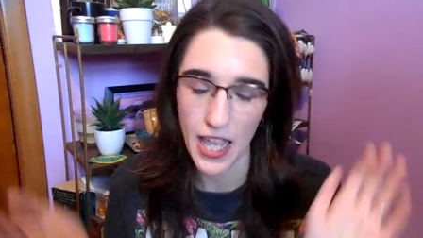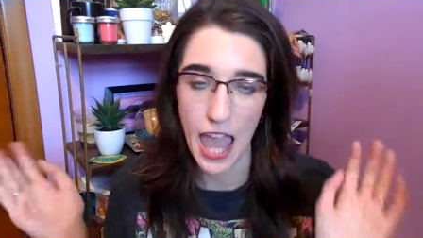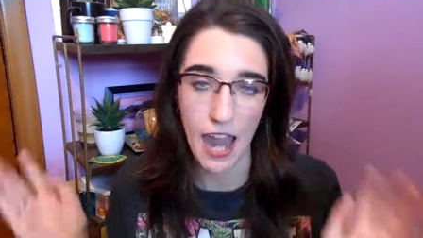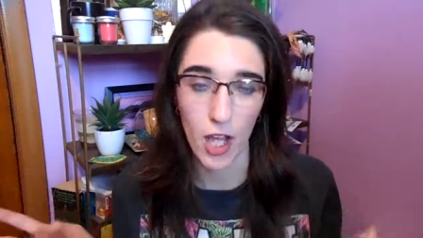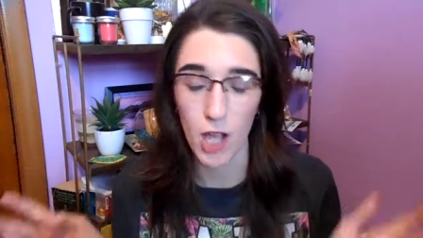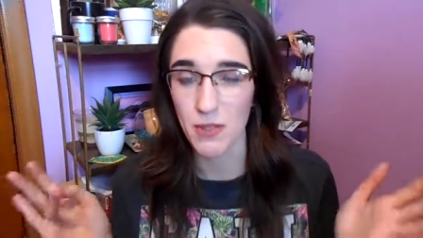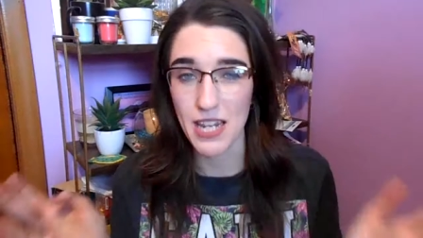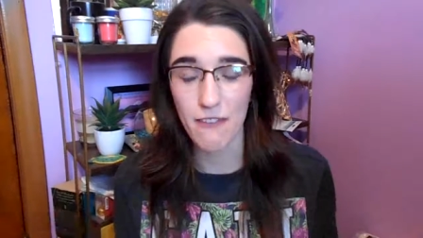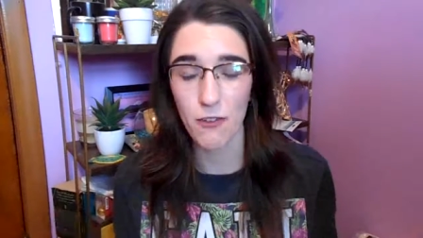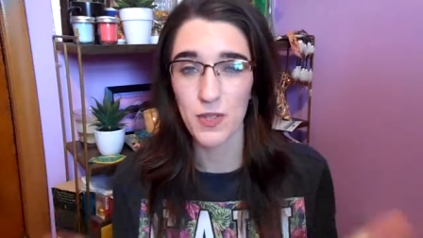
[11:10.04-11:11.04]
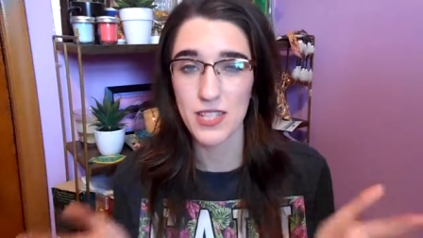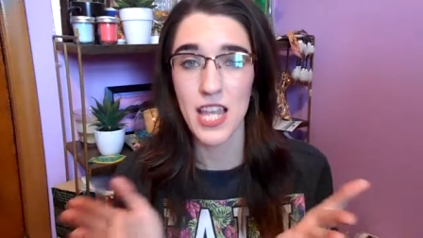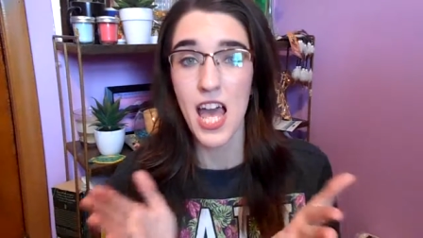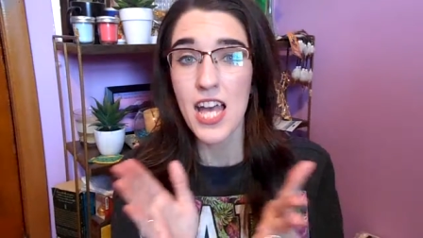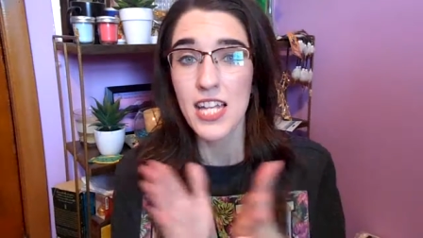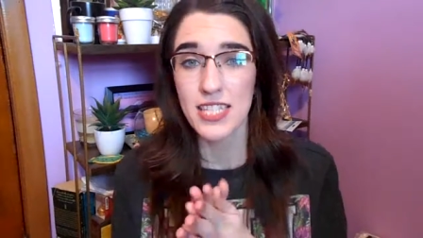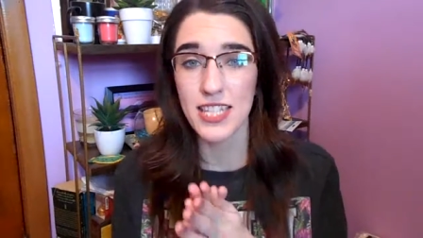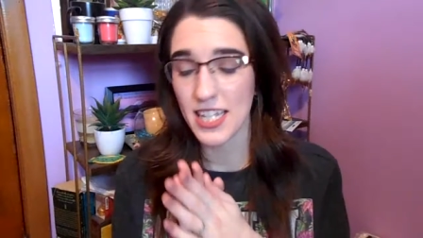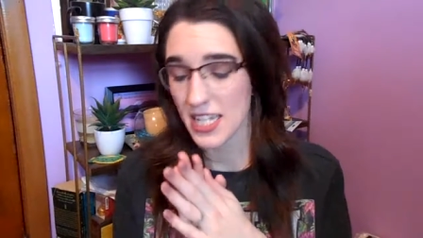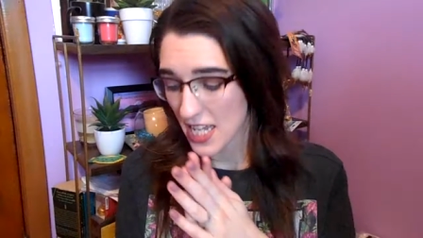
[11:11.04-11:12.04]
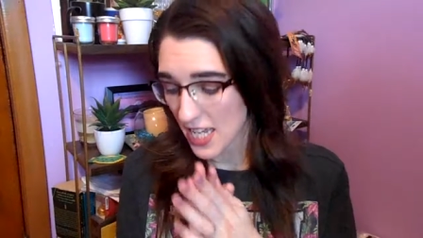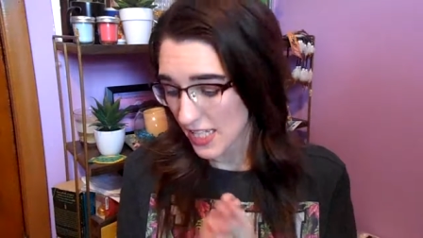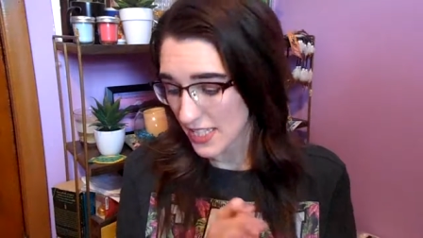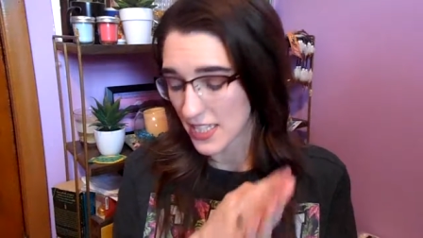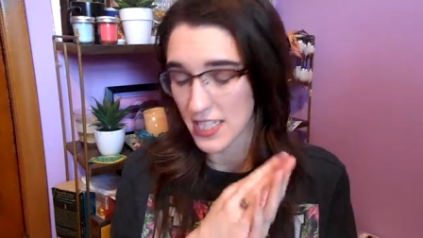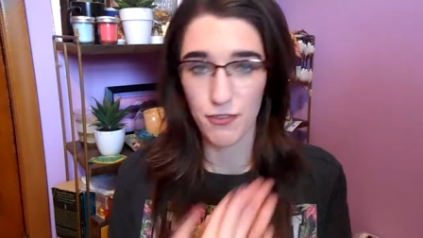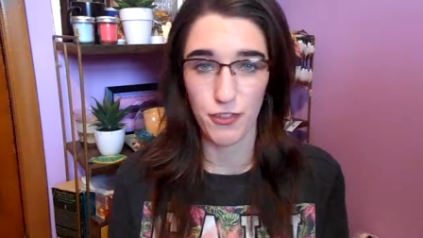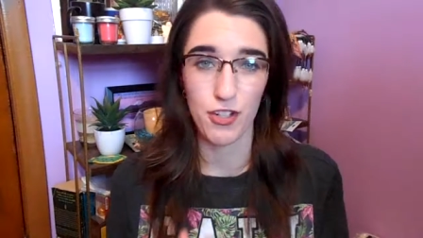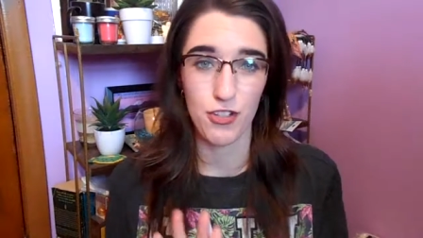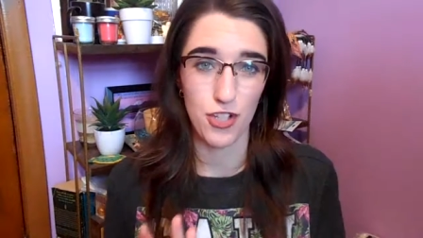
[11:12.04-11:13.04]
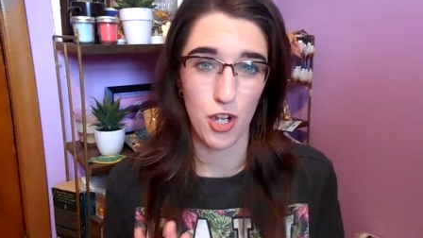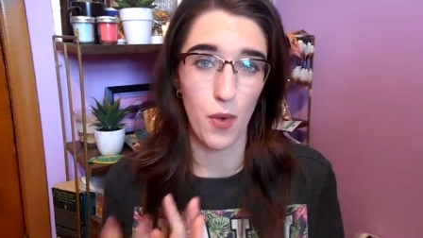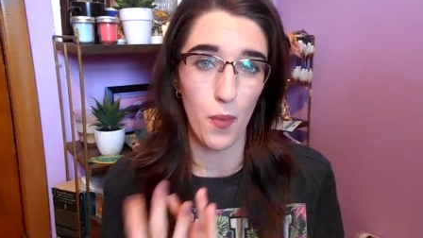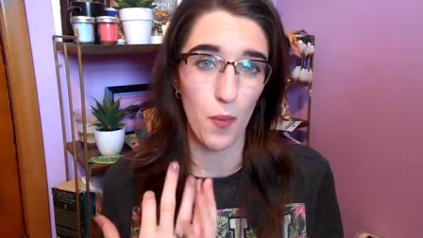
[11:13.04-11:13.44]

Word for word: I don't know, I mean everyone's skin is different so